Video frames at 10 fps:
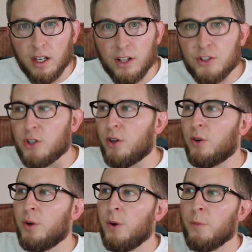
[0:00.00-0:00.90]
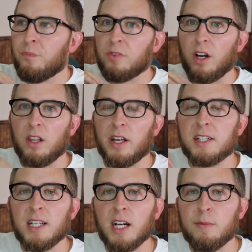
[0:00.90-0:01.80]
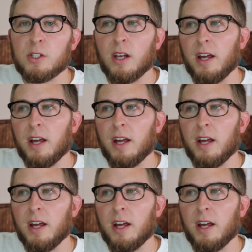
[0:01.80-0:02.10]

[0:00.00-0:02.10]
And so a lot of times,